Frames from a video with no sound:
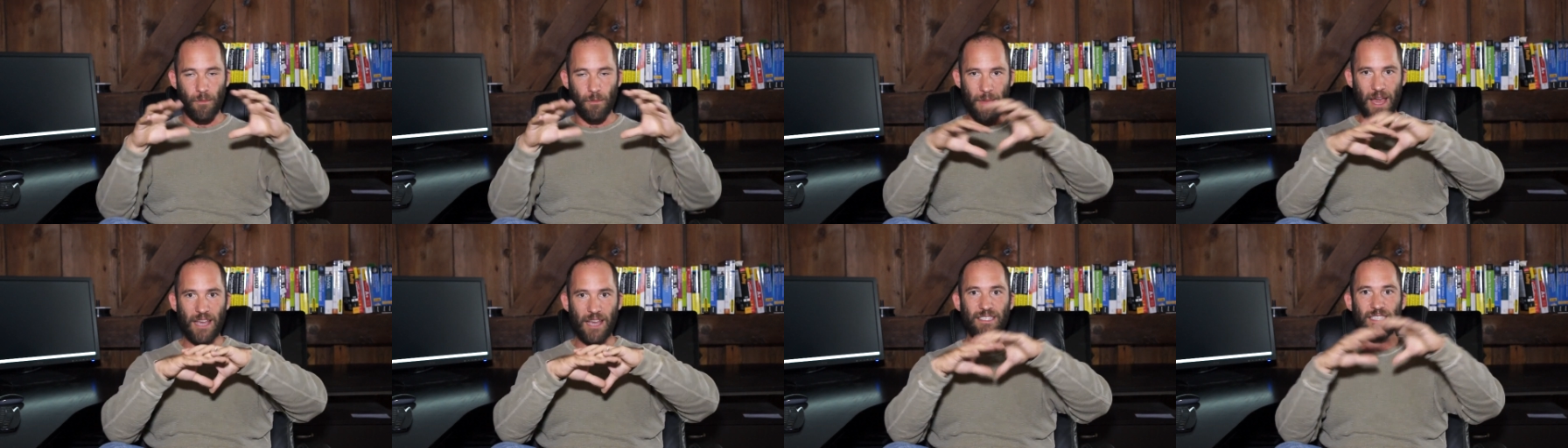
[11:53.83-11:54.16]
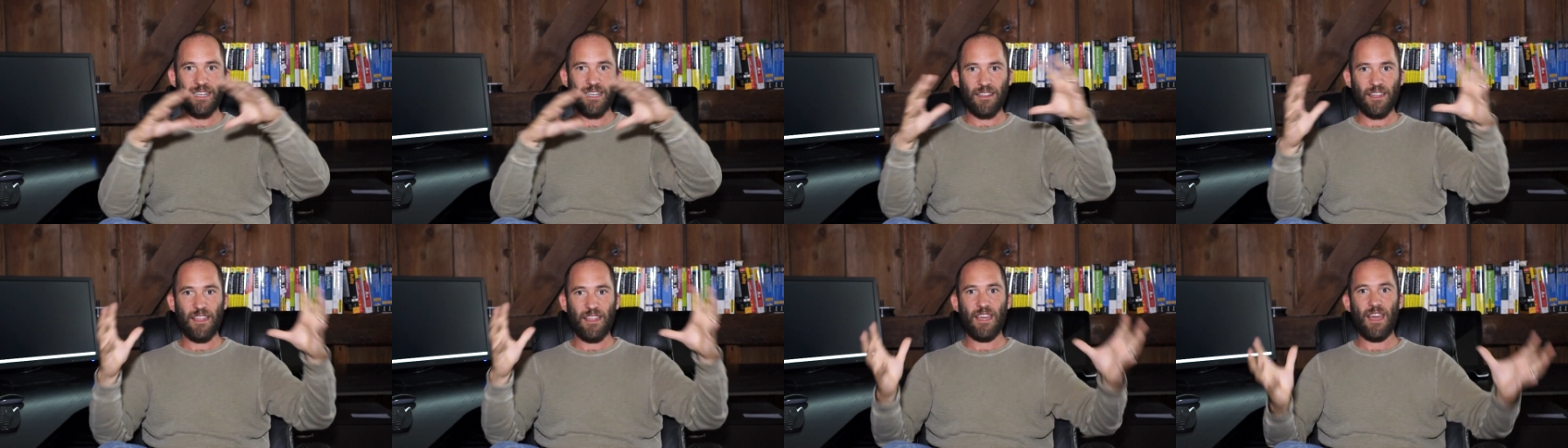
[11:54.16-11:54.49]

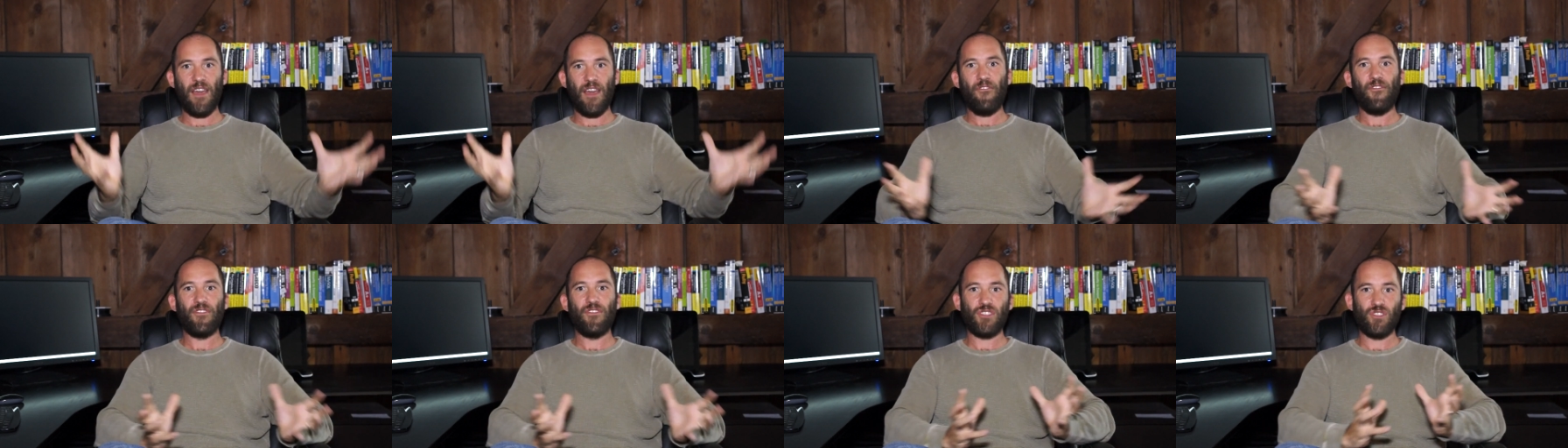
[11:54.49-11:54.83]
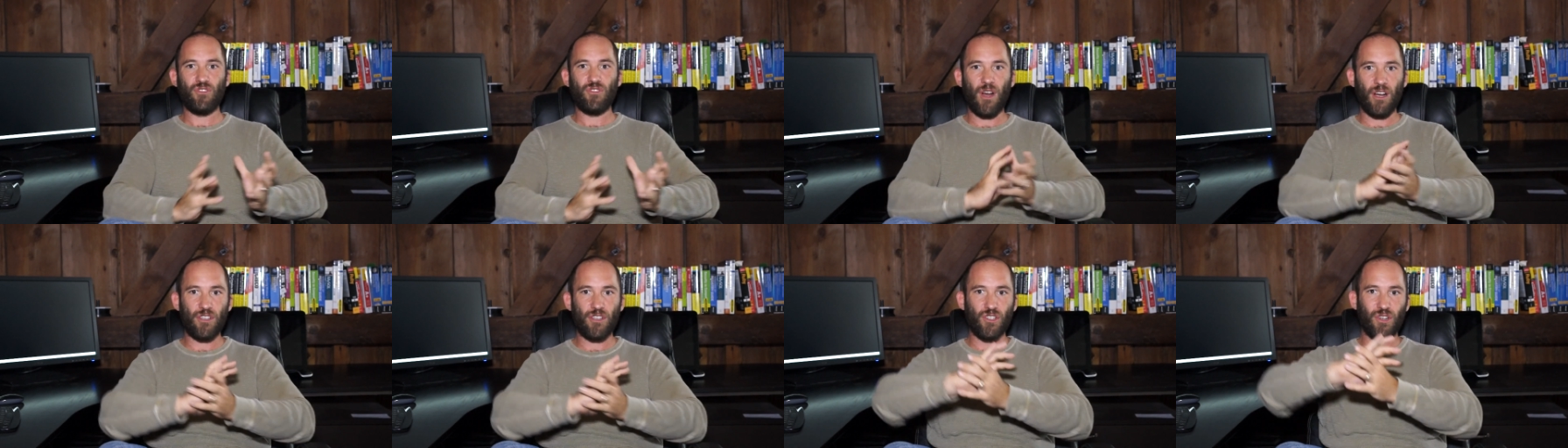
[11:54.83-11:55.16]
Basically, the
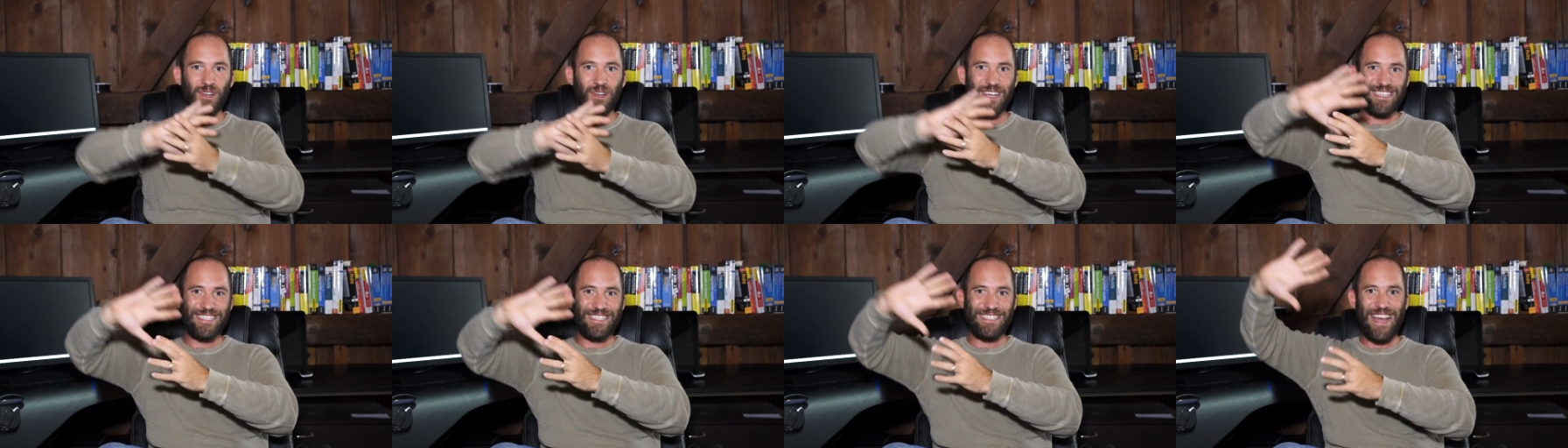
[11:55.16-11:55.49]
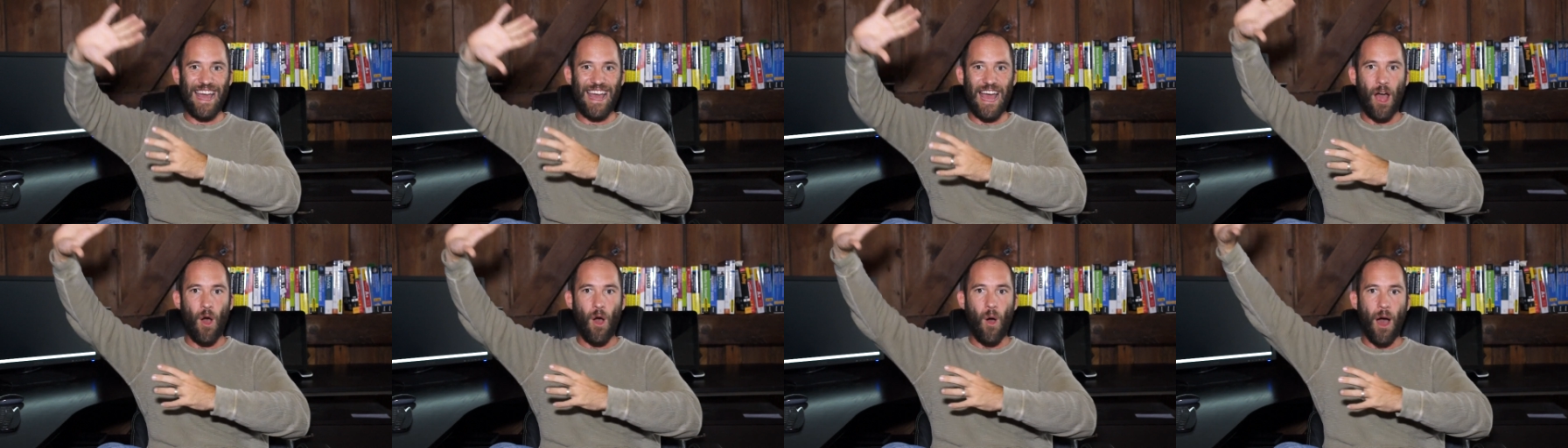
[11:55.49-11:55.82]
infrastructure is
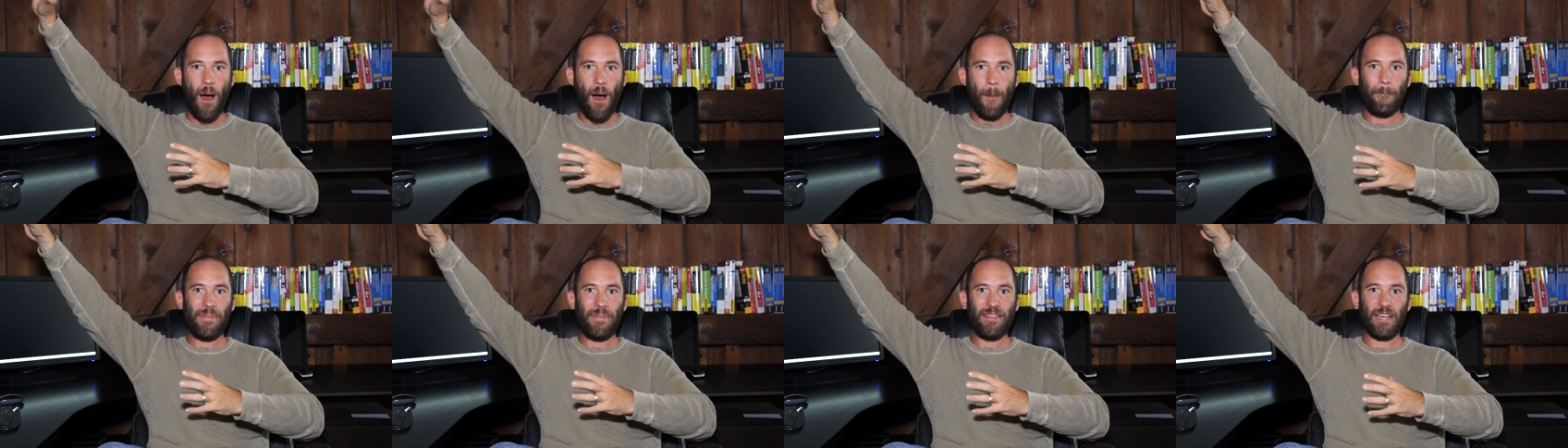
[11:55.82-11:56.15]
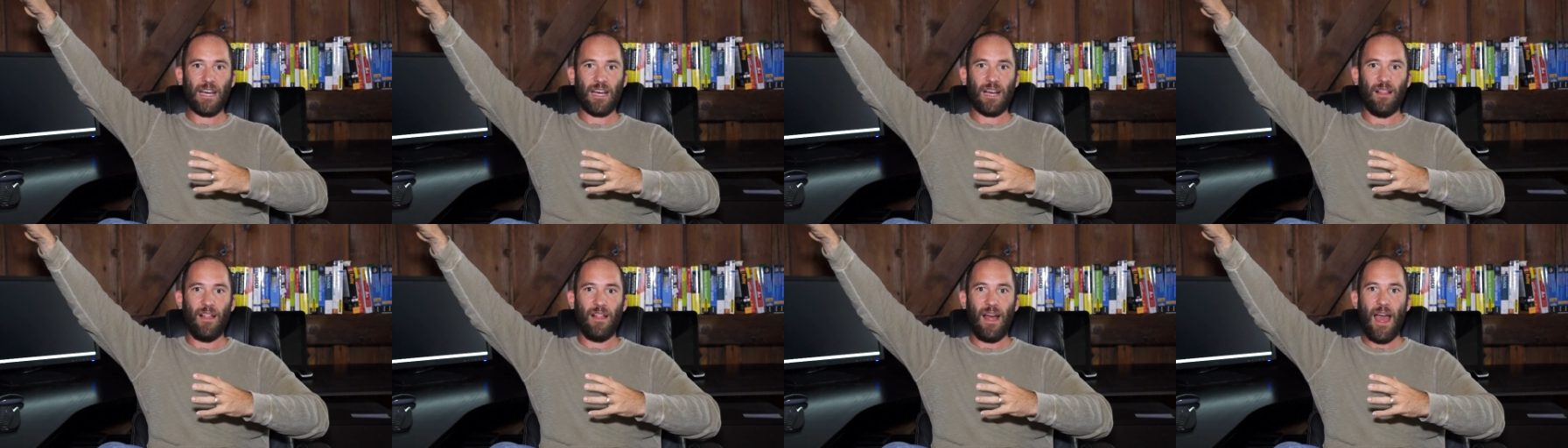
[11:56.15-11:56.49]
now up in
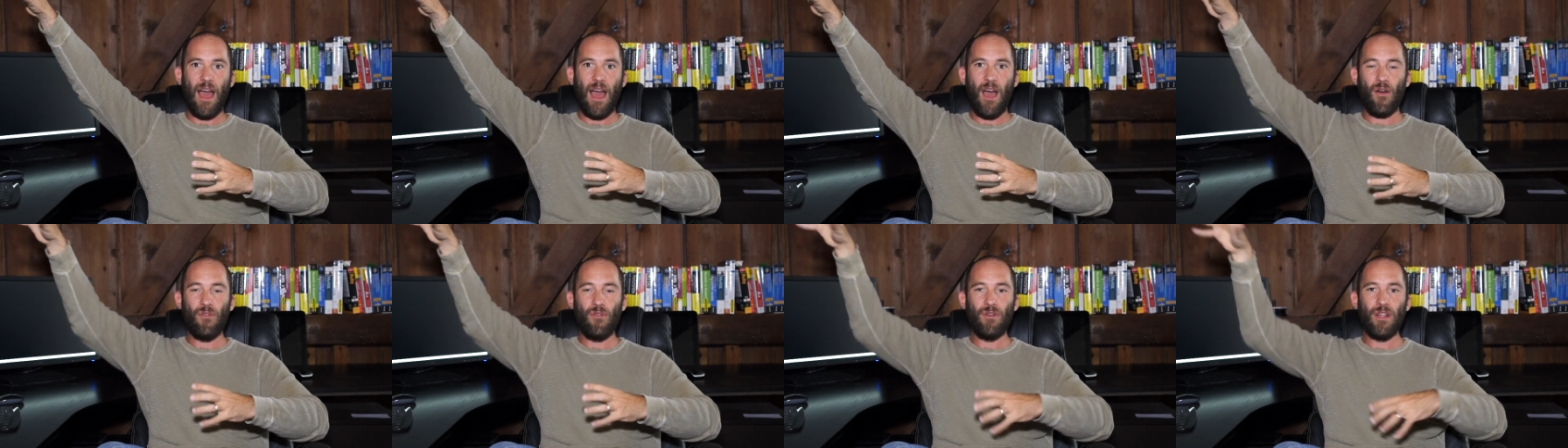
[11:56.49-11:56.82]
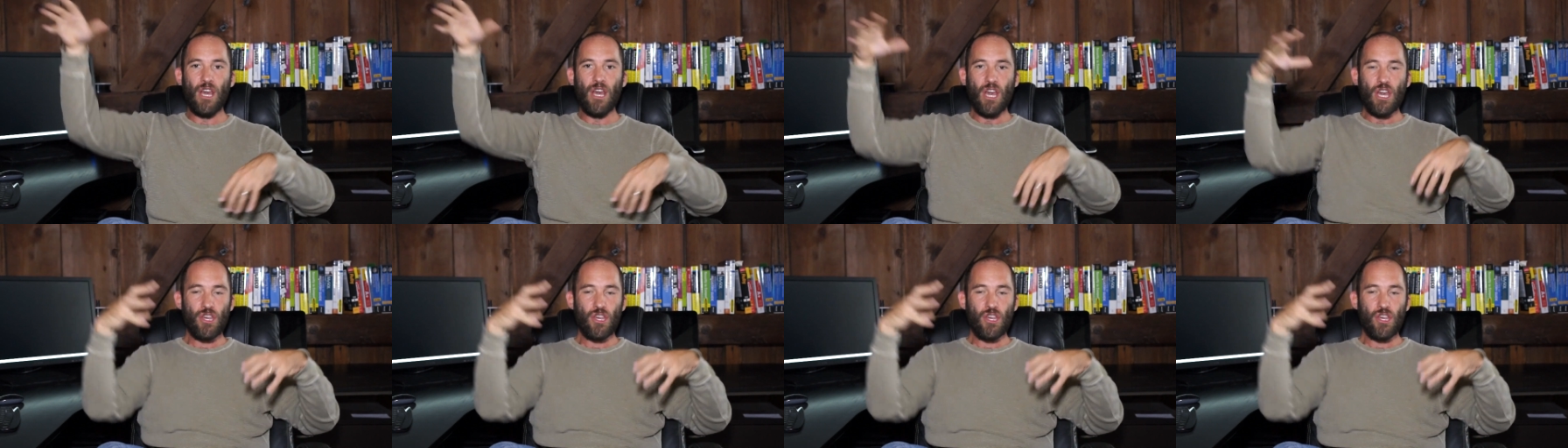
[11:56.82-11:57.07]
the cloud.